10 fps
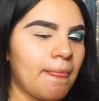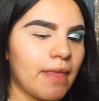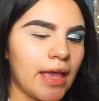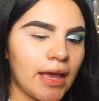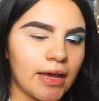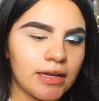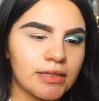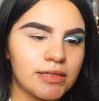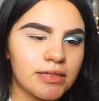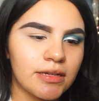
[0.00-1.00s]

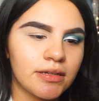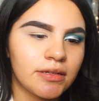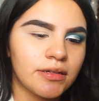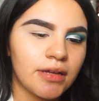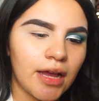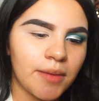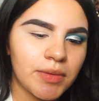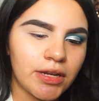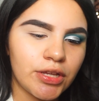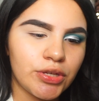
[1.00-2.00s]
And I'm
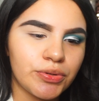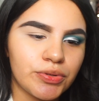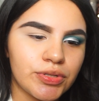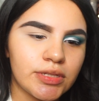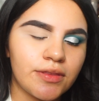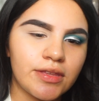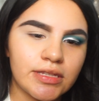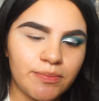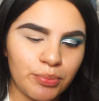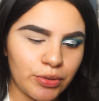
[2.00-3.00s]
gonna use
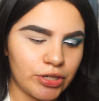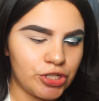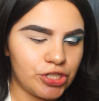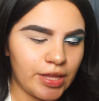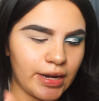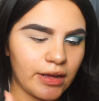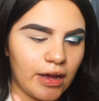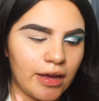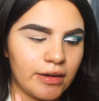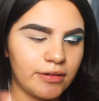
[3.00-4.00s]
this brush that I
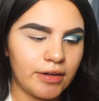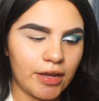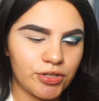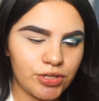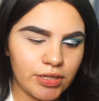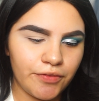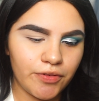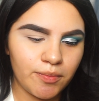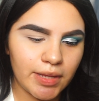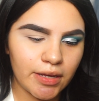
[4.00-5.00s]
got actually
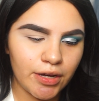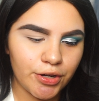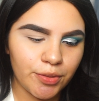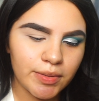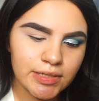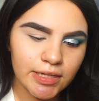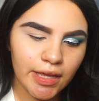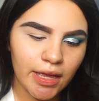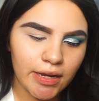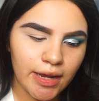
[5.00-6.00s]
from like a Urban
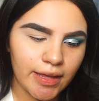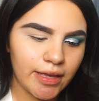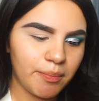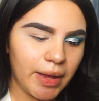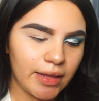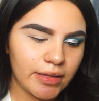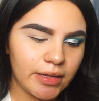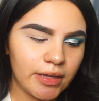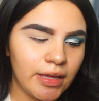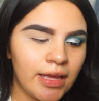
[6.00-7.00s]
Decay Naked palette.